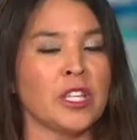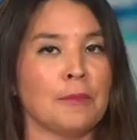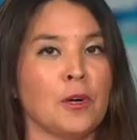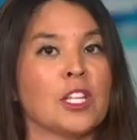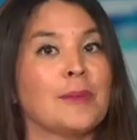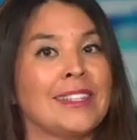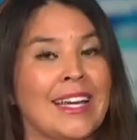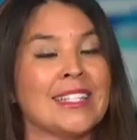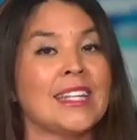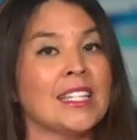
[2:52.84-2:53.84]
the books, but
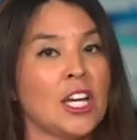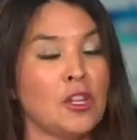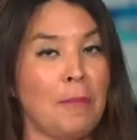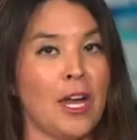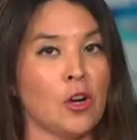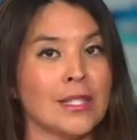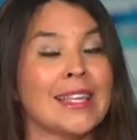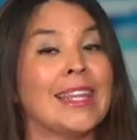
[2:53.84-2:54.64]
let's not tell the parents